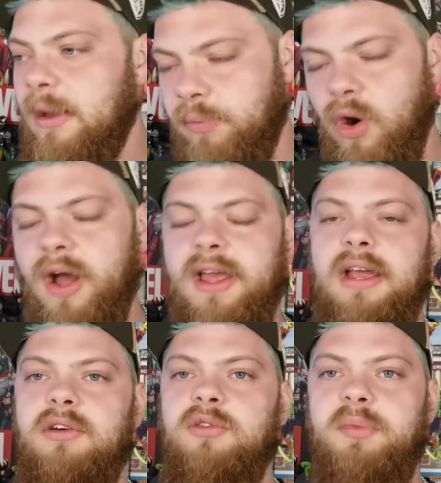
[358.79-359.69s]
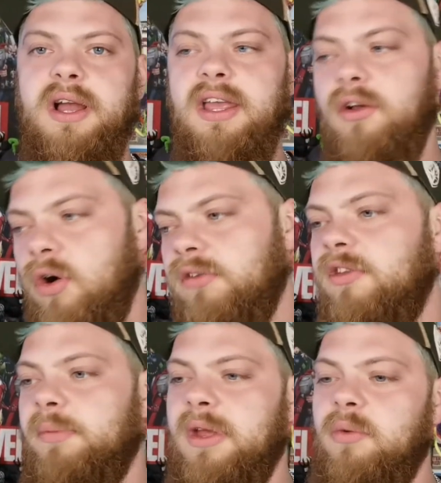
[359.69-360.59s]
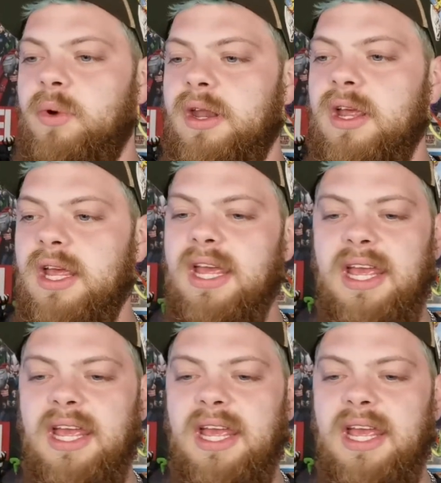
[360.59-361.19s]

It brought our heroes back. It got us the big win.